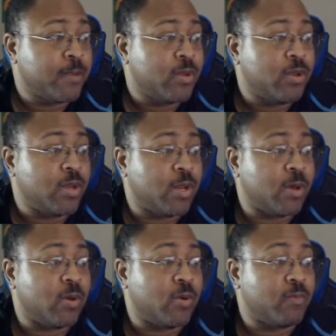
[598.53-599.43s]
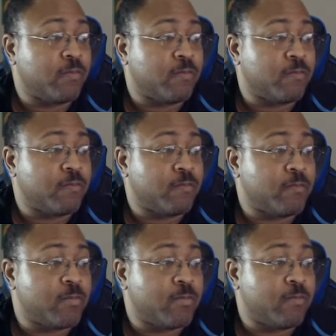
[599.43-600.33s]
You know,
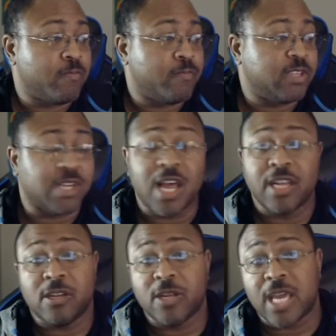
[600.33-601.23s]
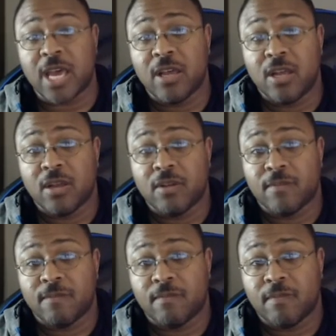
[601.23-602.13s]
there's a lot to look at.
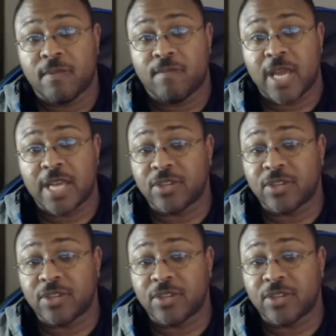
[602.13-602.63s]
Has our